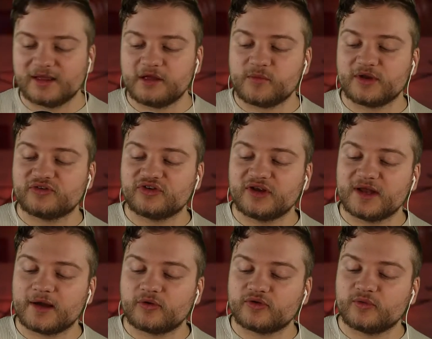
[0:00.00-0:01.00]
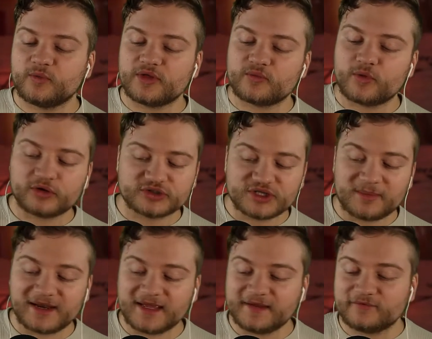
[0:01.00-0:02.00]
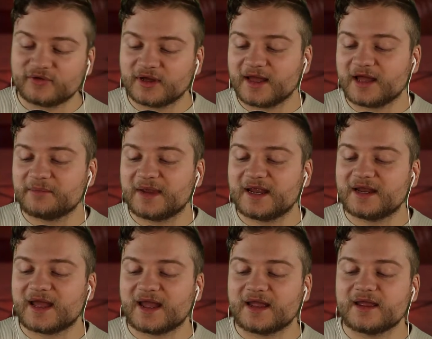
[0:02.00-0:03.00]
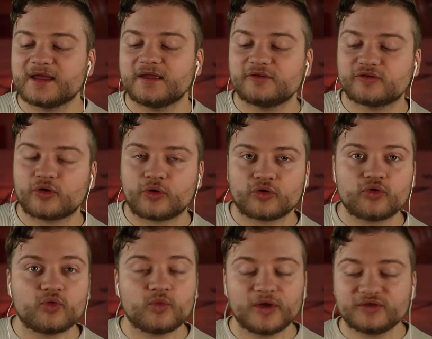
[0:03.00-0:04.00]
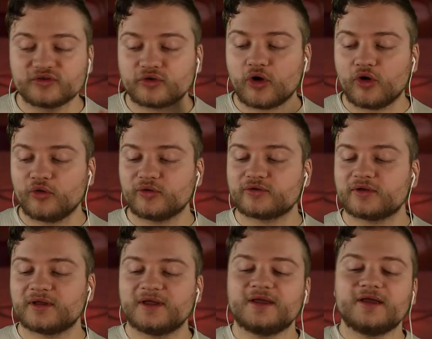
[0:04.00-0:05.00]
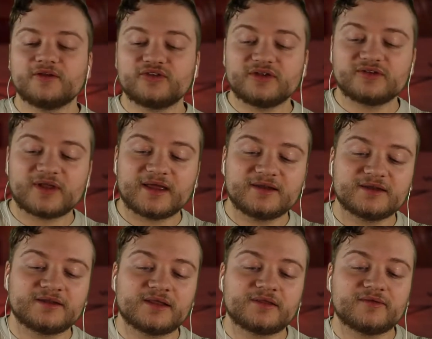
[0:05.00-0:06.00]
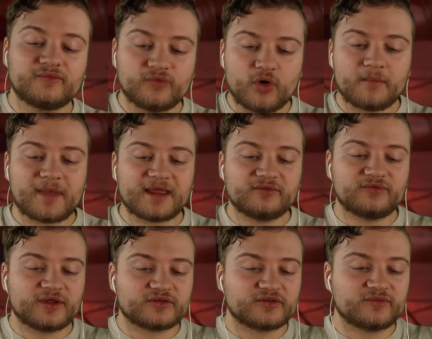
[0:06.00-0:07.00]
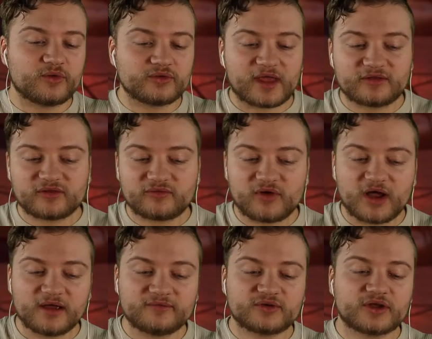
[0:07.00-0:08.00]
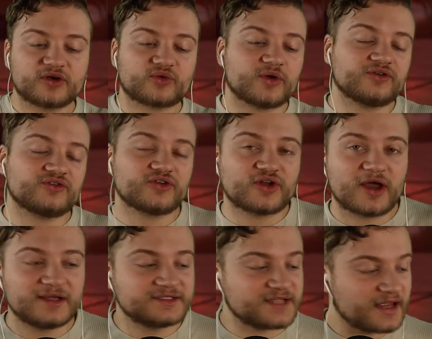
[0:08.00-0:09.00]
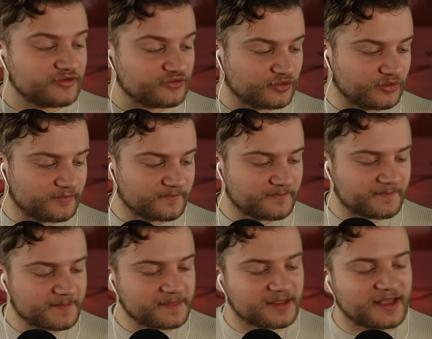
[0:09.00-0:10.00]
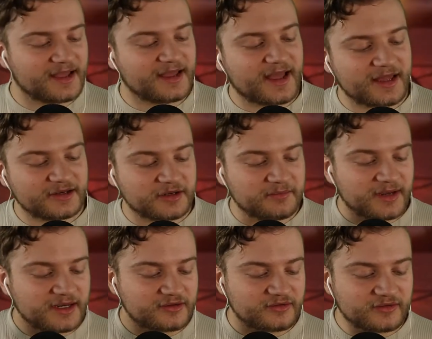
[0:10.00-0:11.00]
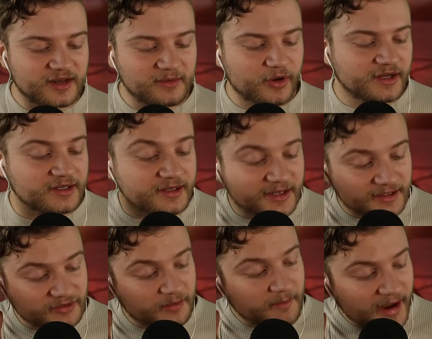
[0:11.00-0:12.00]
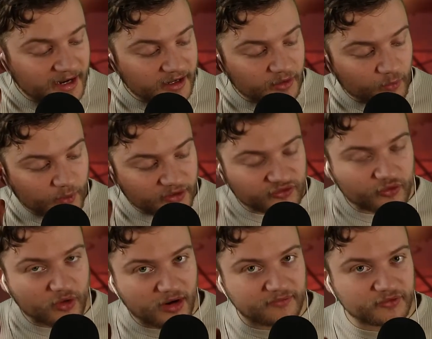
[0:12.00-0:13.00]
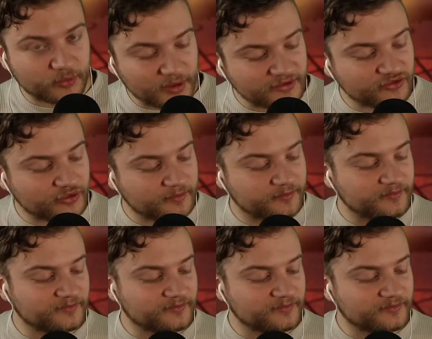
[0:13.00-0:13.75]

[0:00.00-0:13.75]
in which she dealt with what she believed had been a historical witch cult, she stated that the 4 main festivals had survived Christianization and had been celebrated in the pagan witchcraft religion.